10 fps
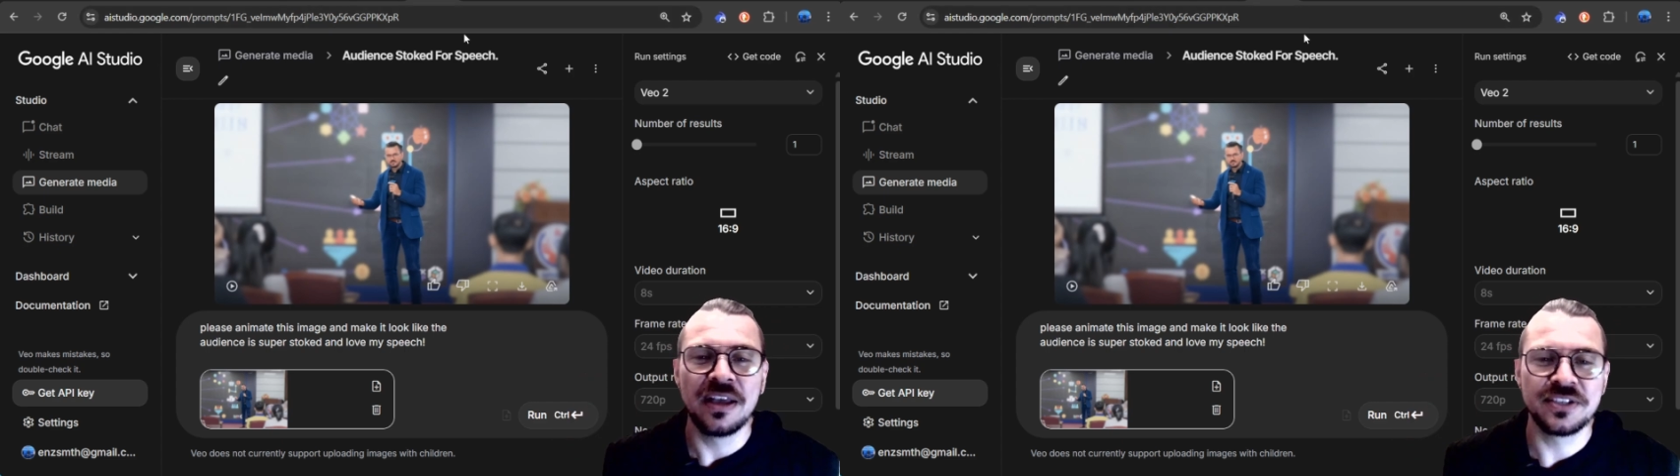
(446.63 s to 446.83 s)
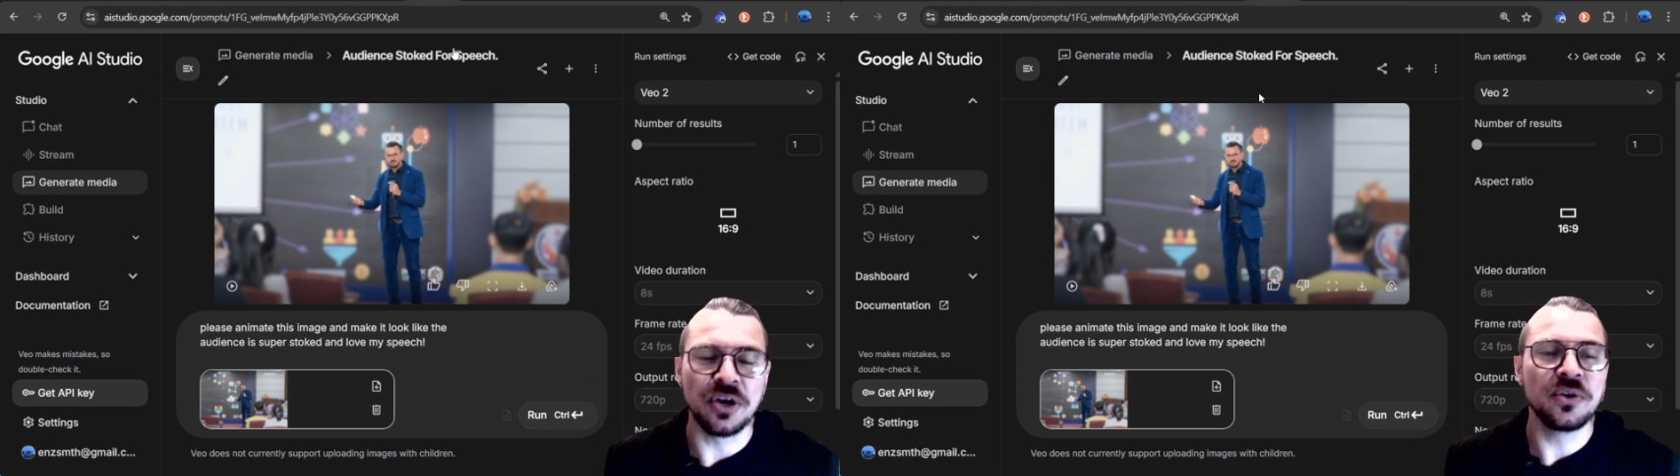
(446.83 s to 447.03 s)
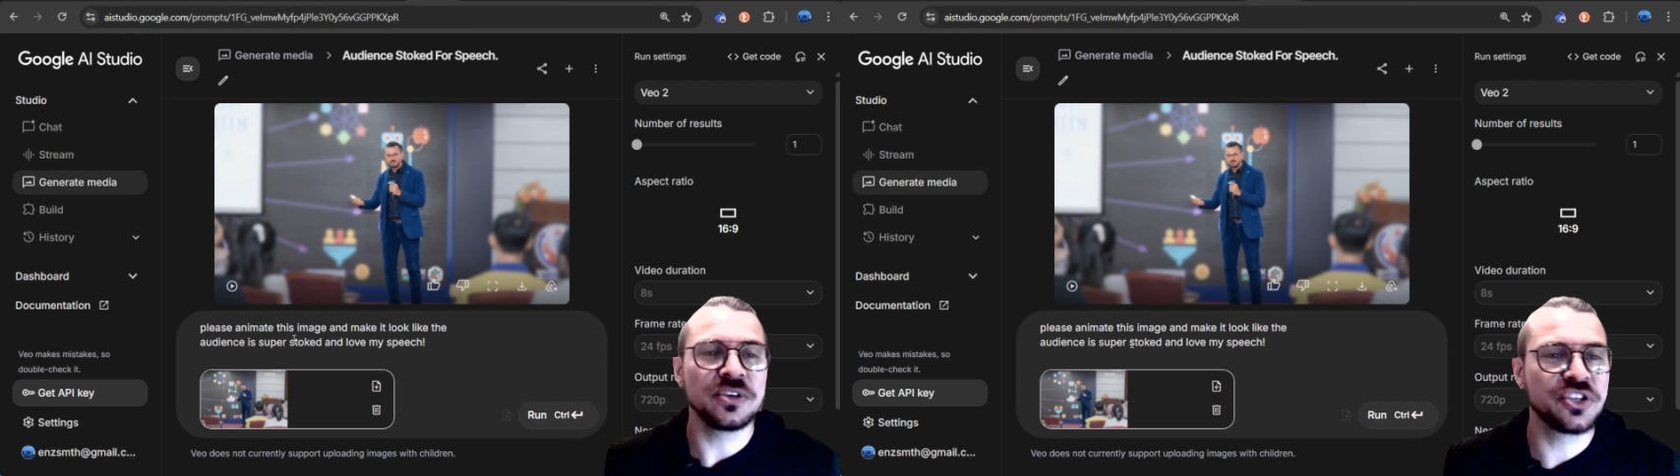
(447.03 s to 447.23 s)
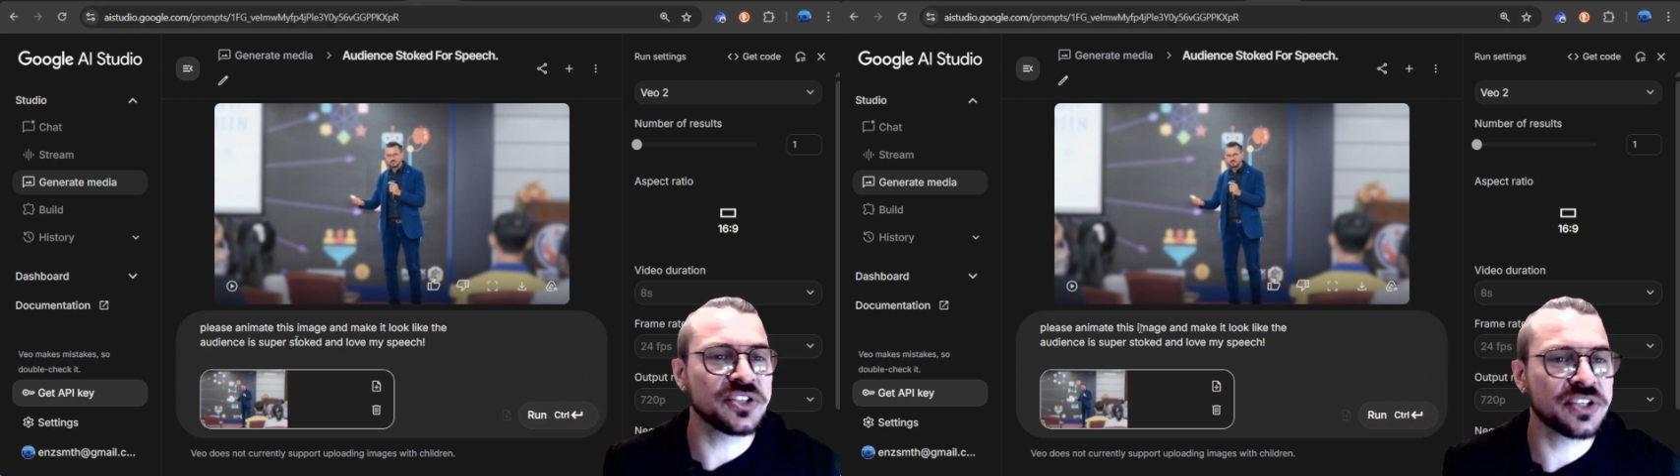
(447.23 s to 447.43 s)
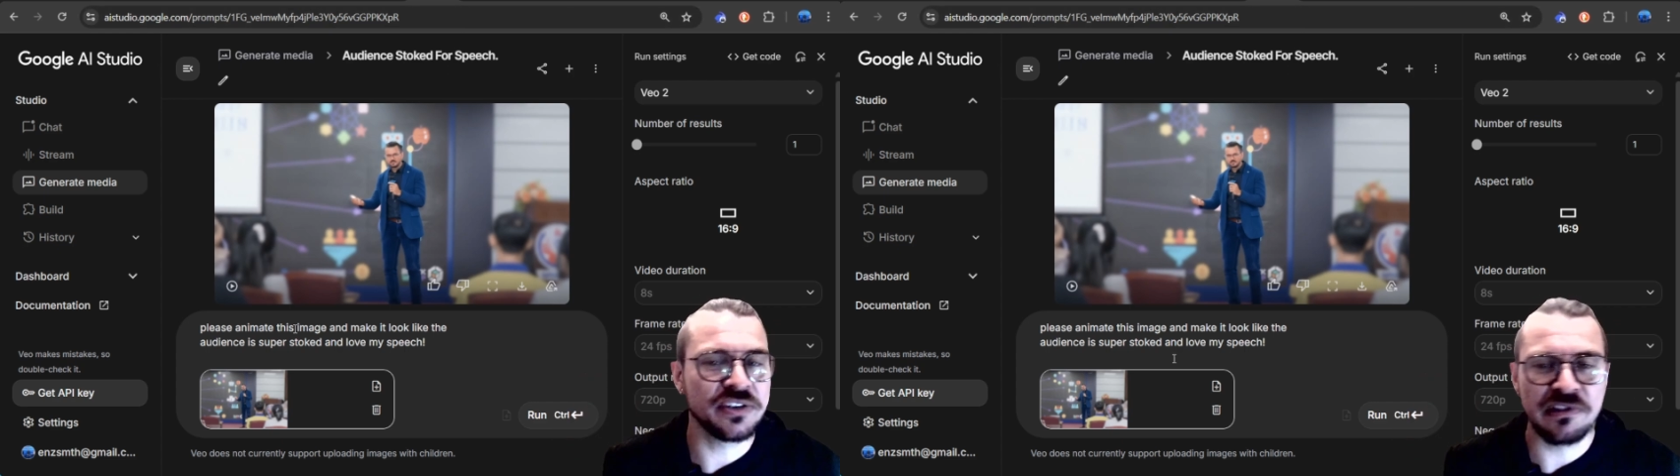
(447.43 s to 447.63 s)
So
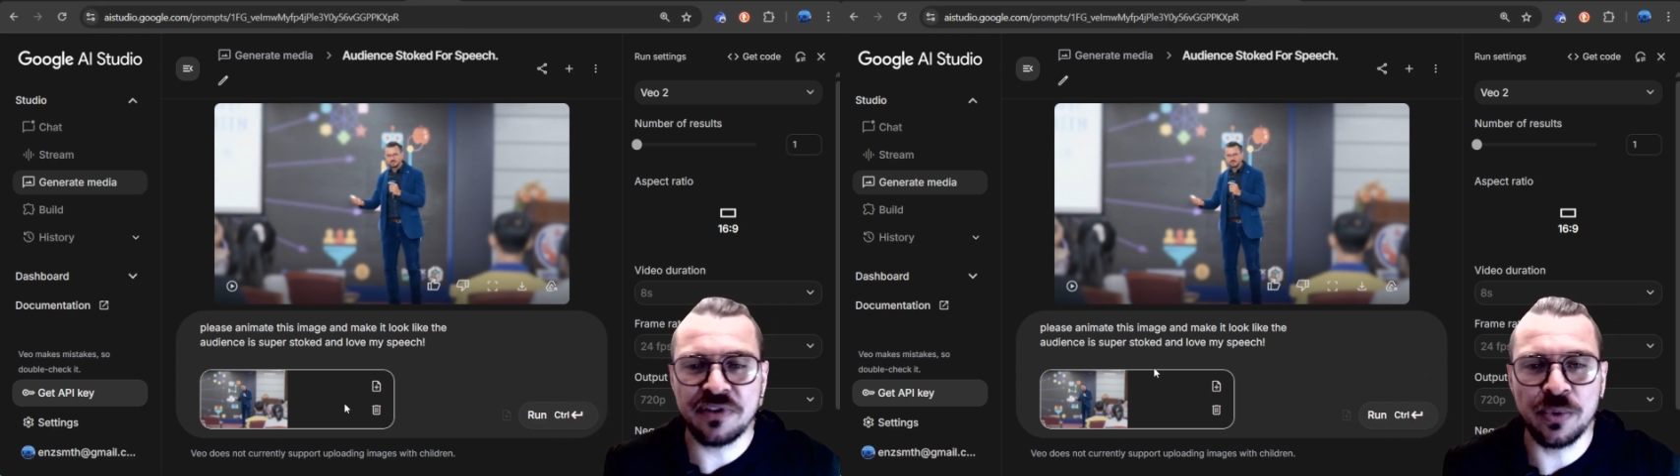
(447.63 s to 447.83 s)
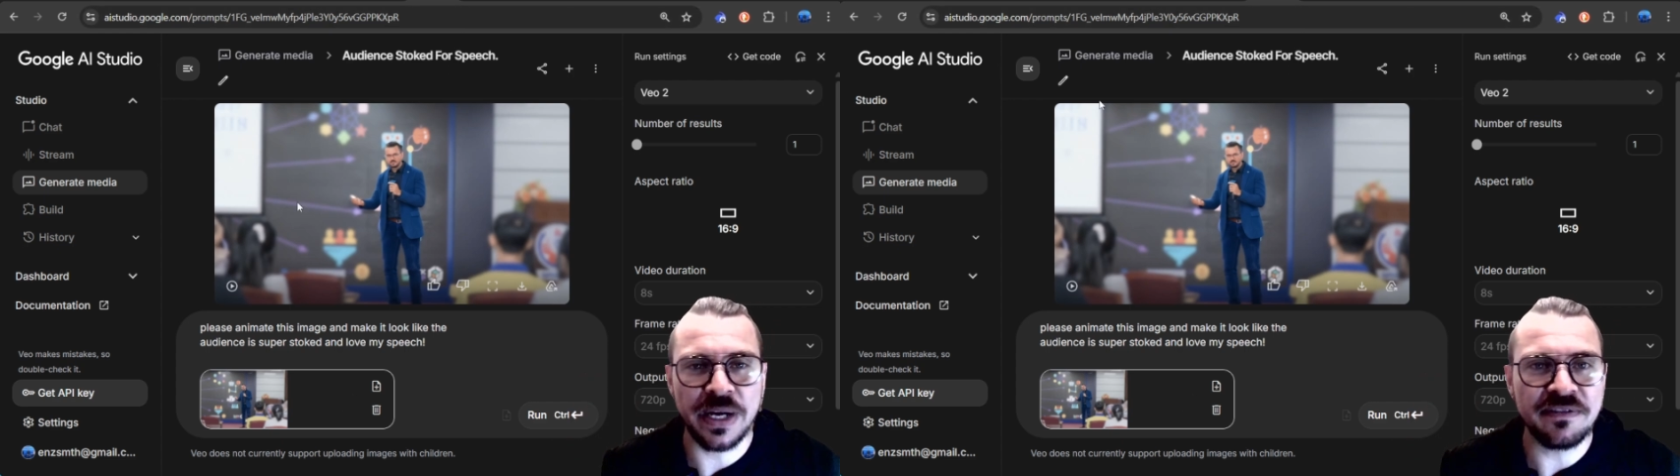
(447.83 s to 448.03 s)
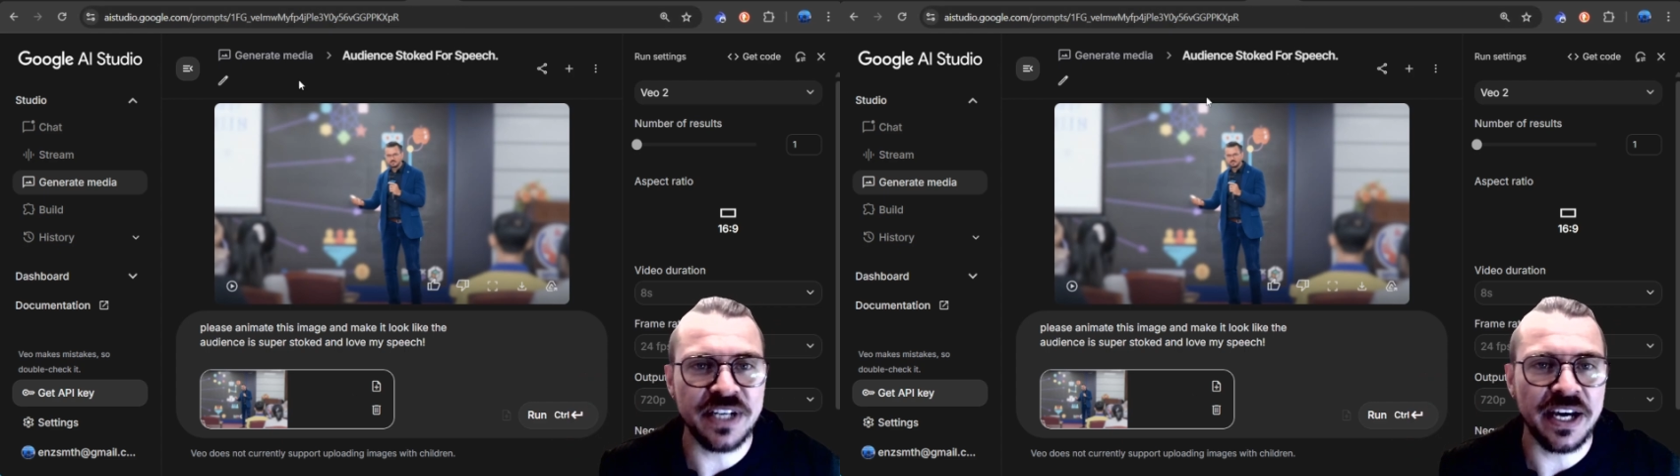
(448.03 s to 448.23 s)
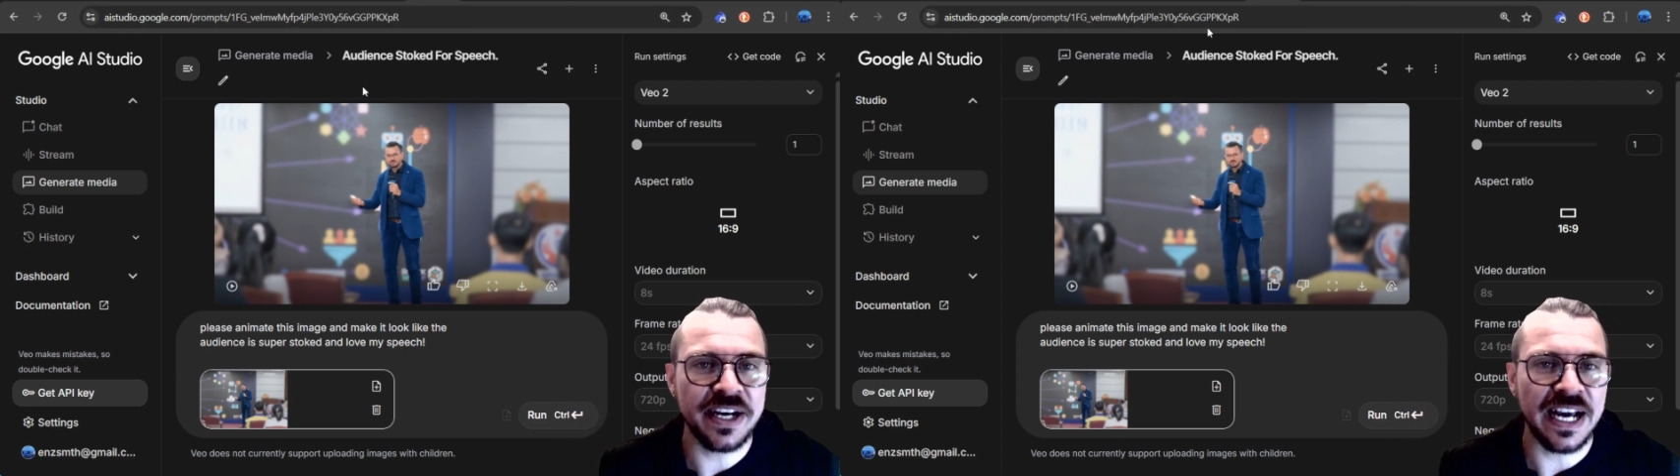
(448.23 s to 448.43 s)
just to review what I've done,